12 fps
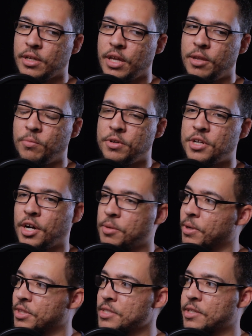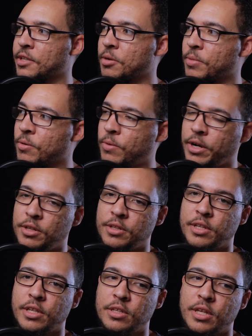And we talked about this a little bit
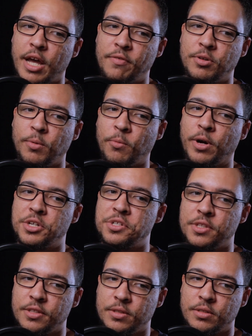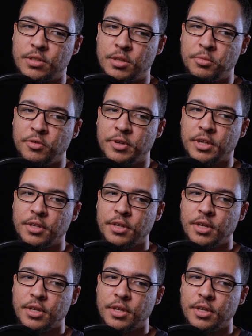after we watched the movie.